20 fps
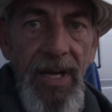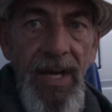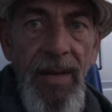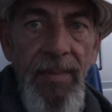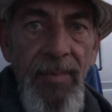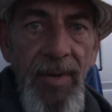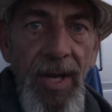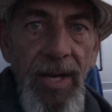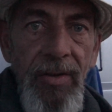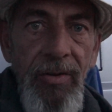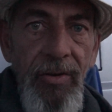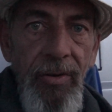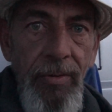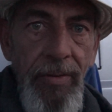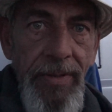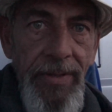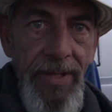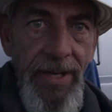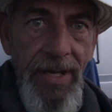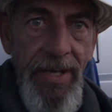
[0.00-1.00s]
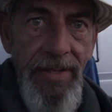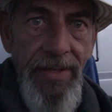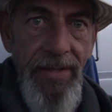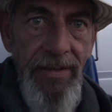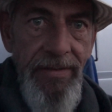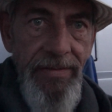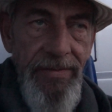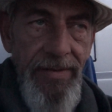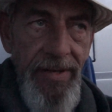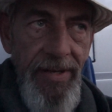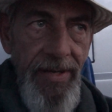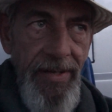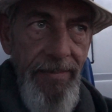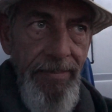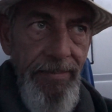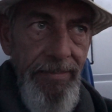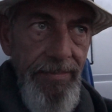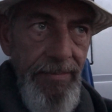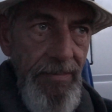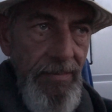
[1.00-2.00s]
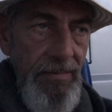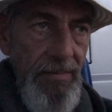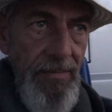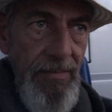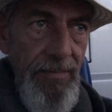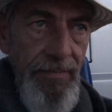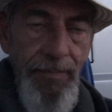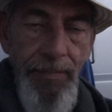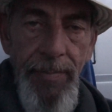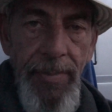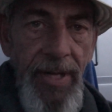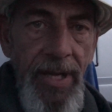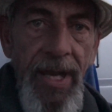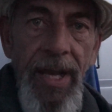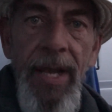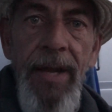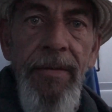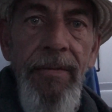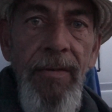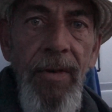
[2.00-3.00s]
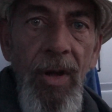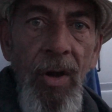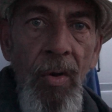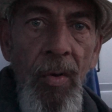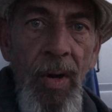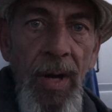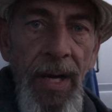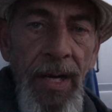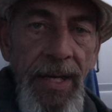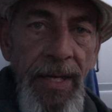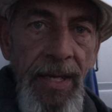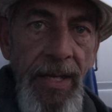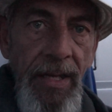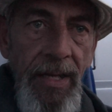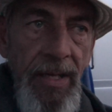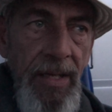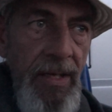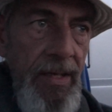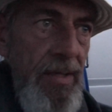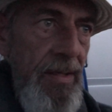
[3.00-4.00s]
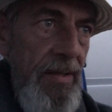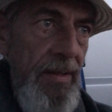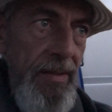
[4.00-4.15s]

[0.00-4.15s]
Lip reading: I'm not doing that this time. But I have no idea